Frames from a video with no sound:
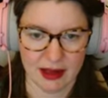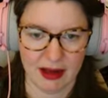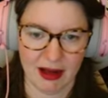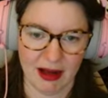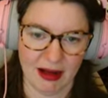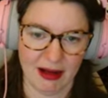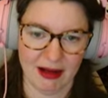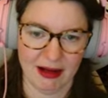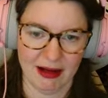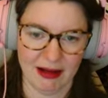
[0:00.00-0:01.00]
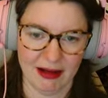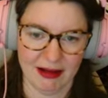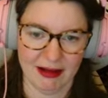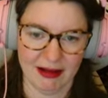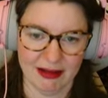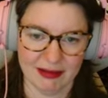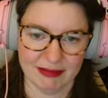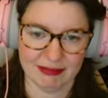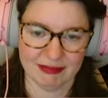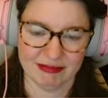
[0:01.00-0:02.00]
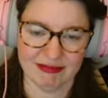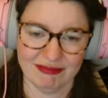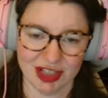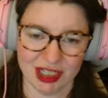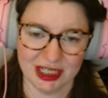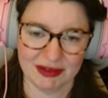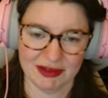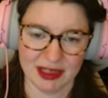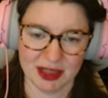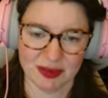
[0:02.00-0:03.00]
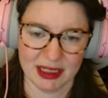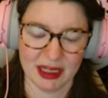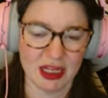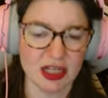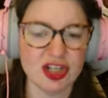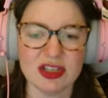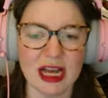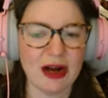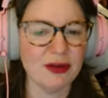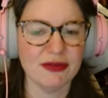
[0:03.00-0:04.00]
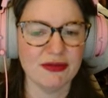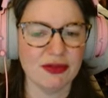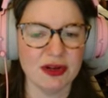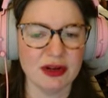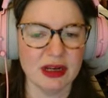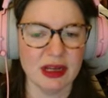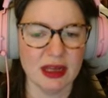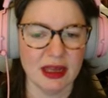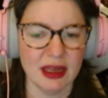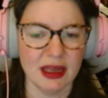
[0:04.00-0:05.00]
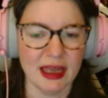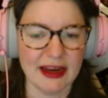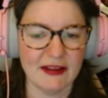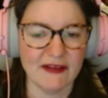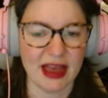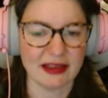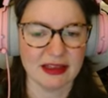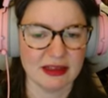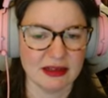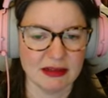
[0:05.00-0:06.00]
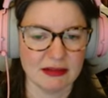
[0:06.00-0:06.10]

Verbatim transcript: Ah, she is very sweet. Just out the front in a vest.